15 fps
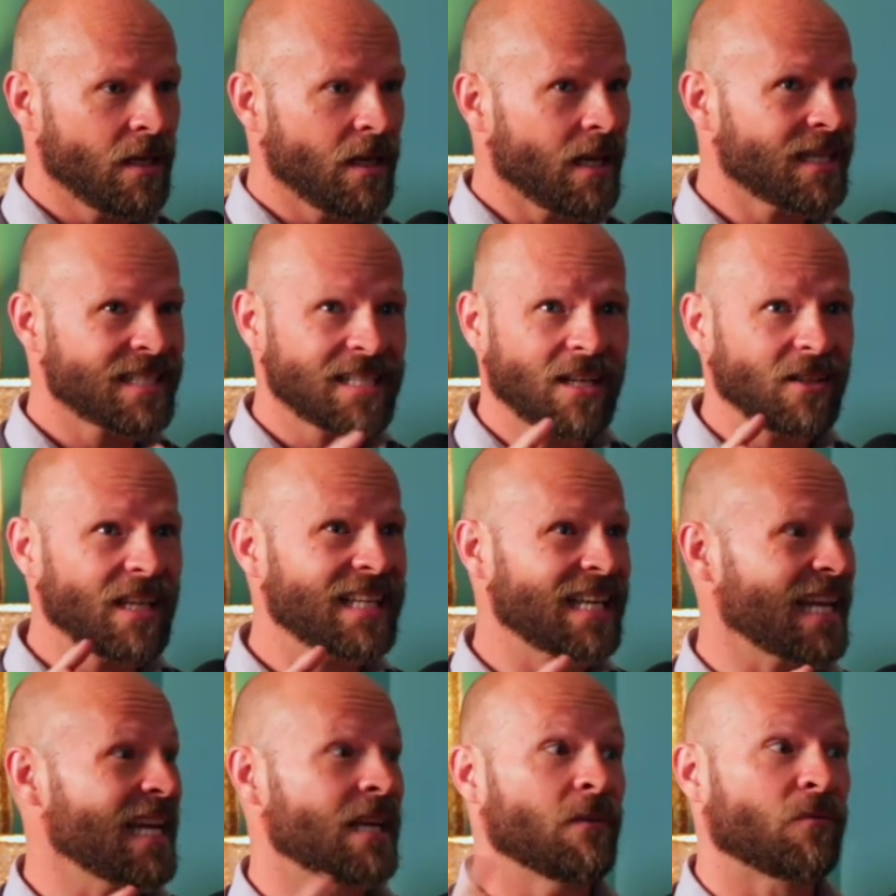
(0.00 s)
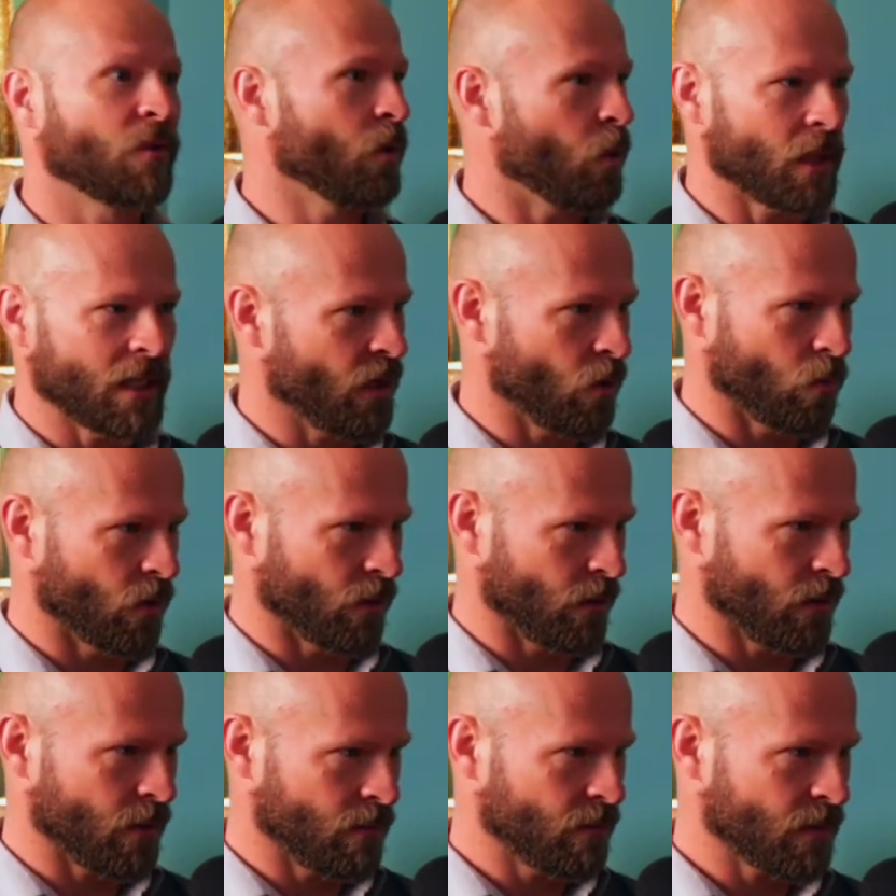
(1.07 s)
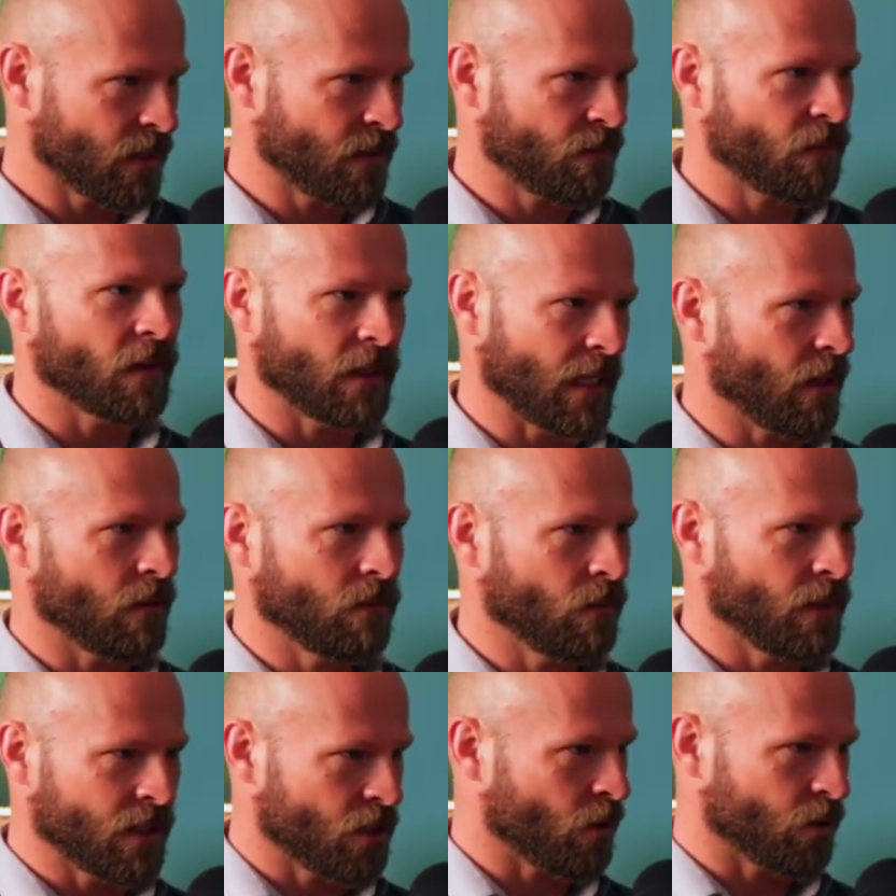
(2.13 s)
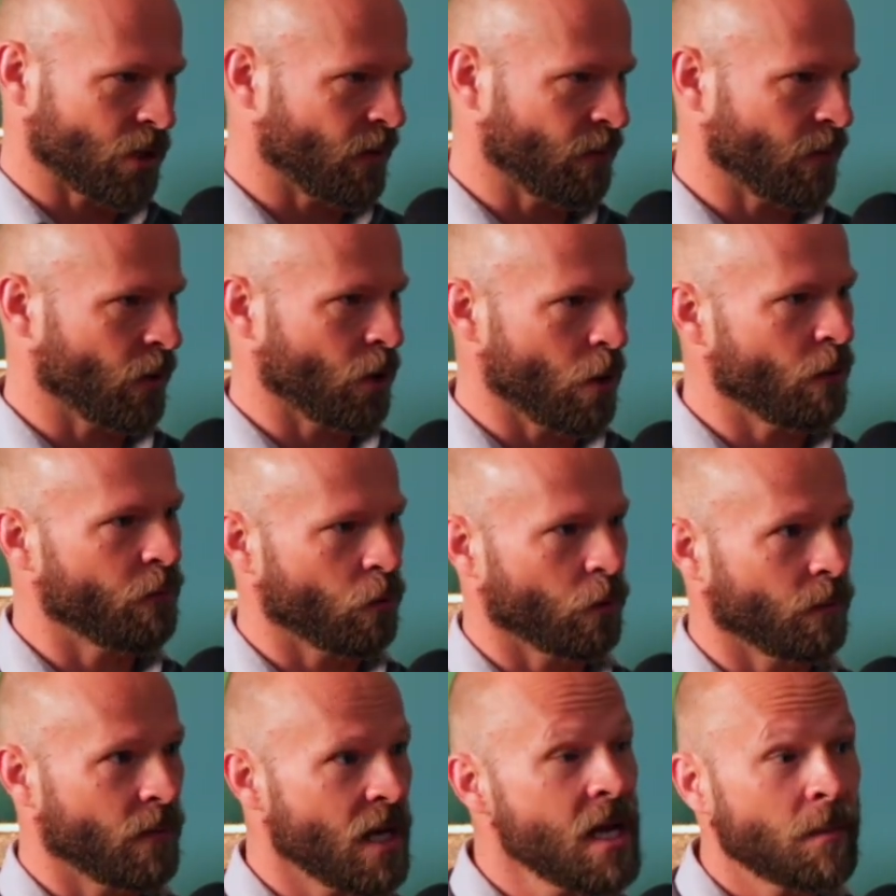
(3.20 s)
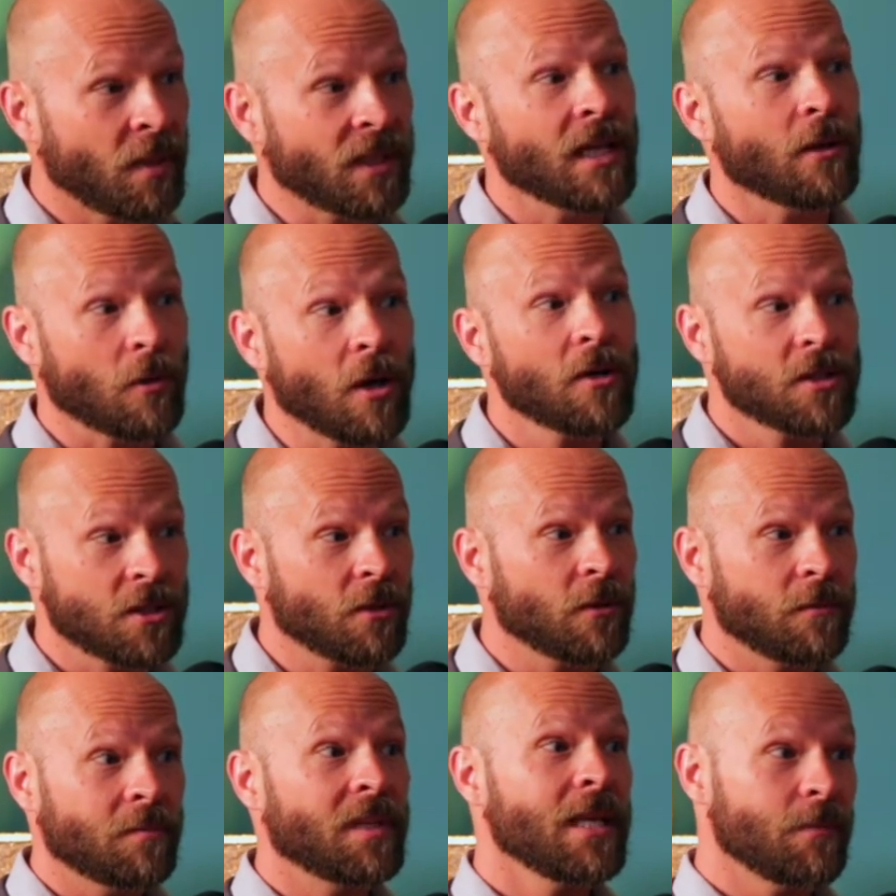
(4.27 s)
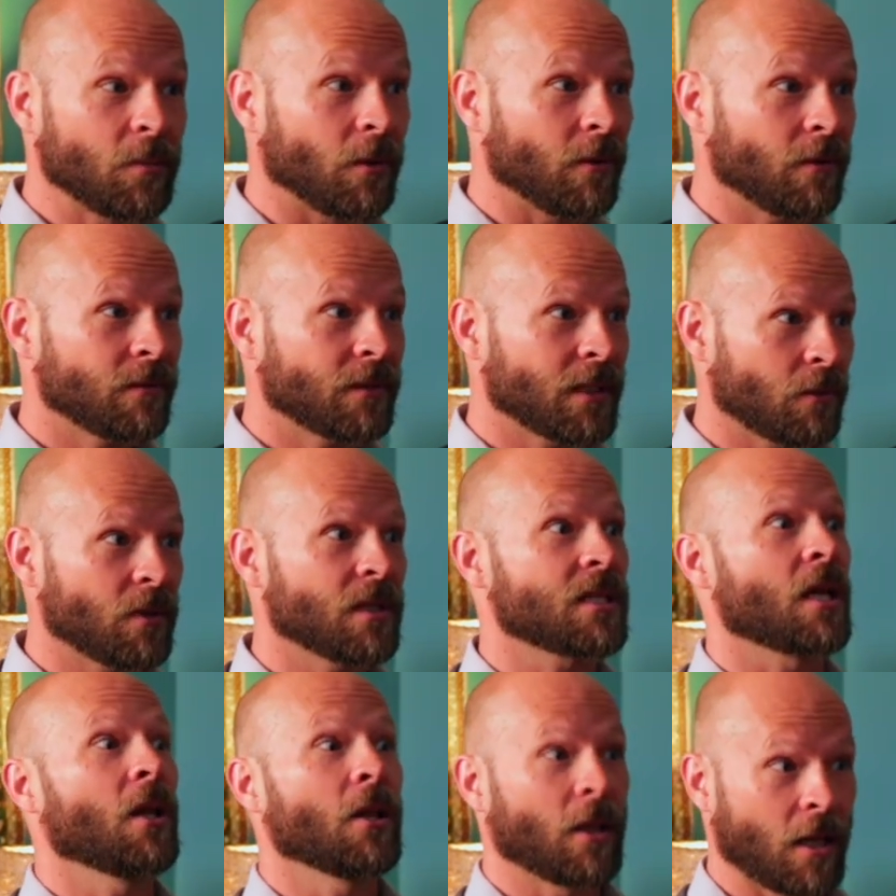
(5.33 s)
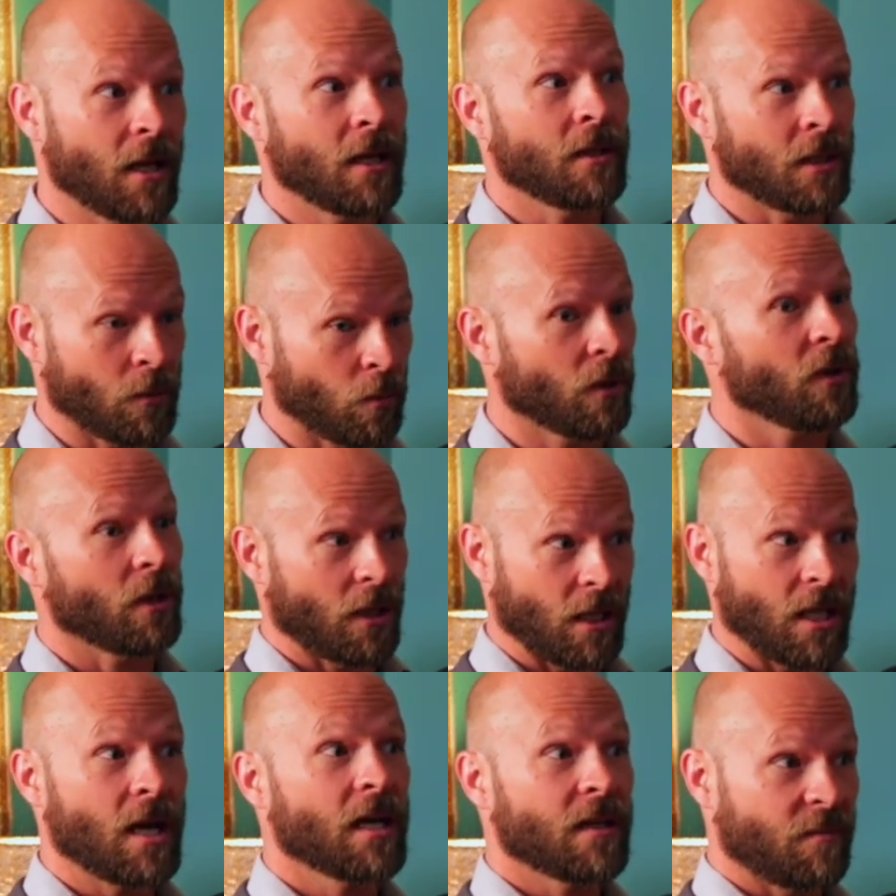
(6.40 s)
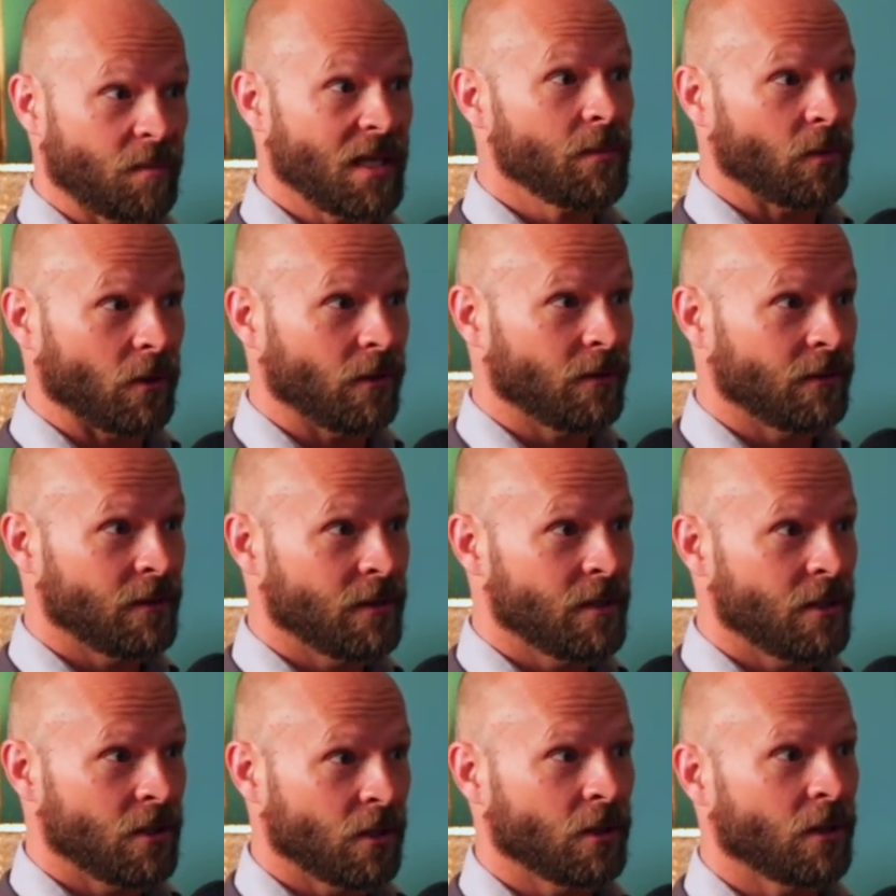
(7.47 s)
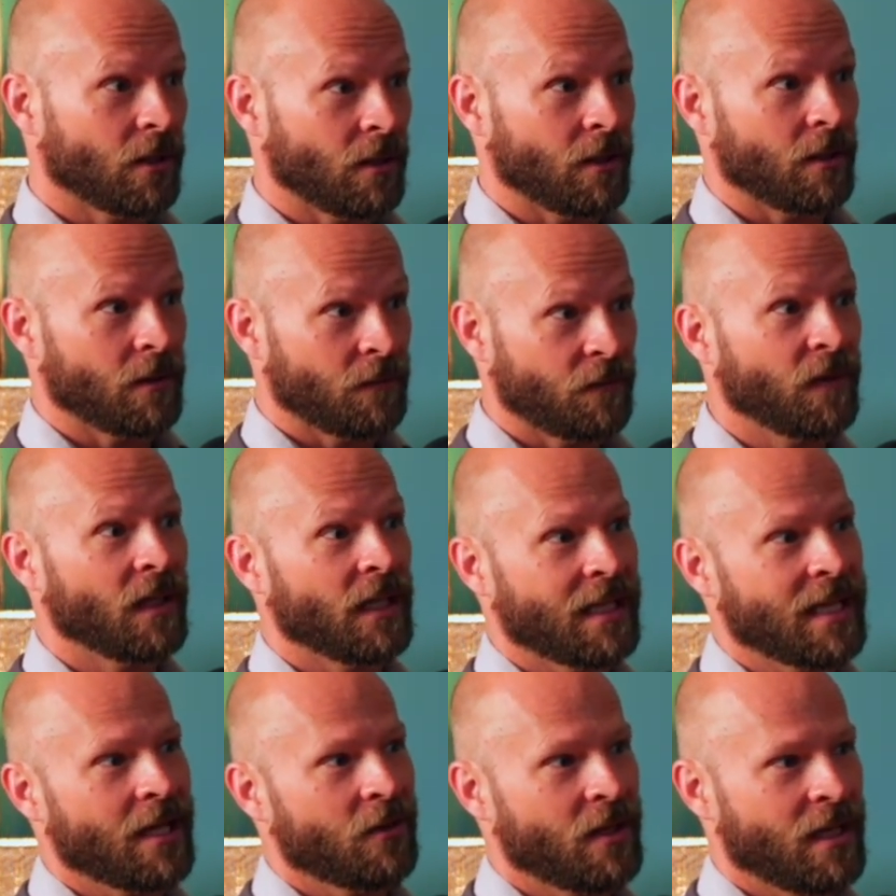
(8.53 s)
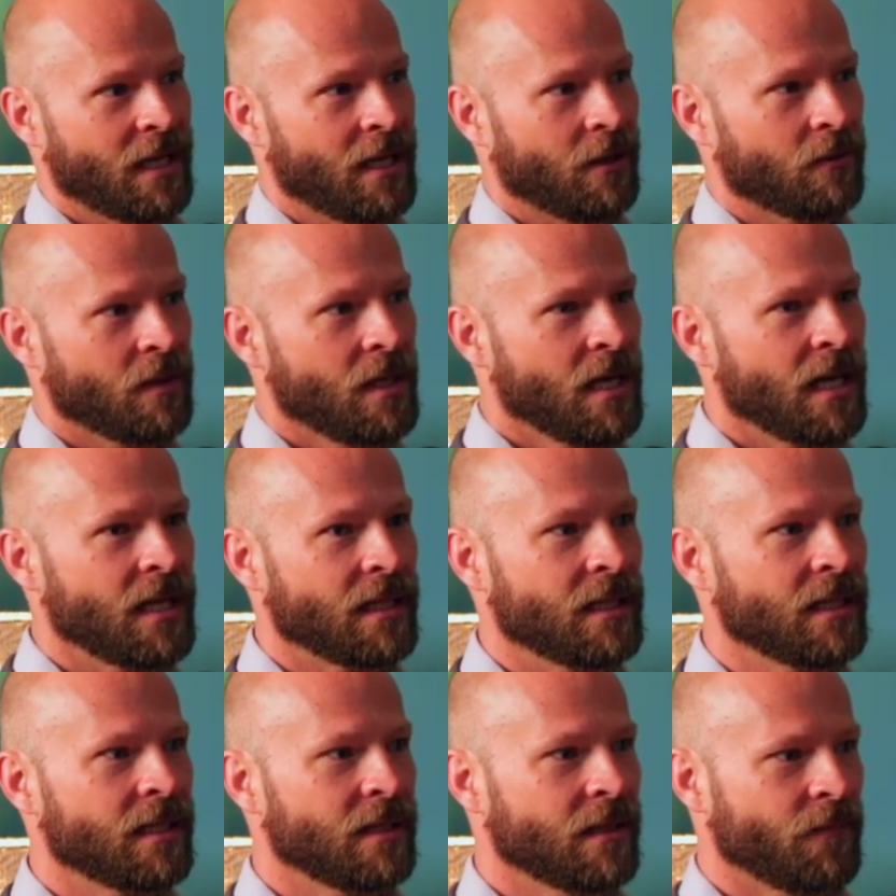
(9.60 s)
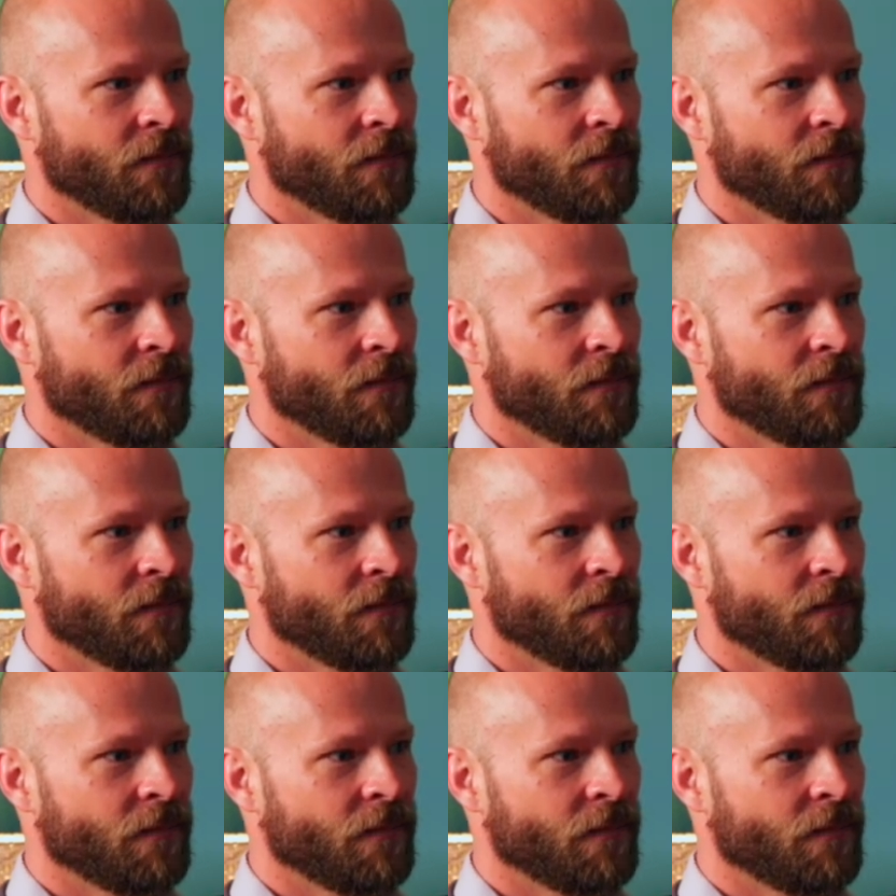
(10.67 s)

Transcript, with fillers: it's not like everyone in the world filled out went searching for a go form. No. But there are certain people. There is a lot. There were a lot of people uh, filling that thing out more and than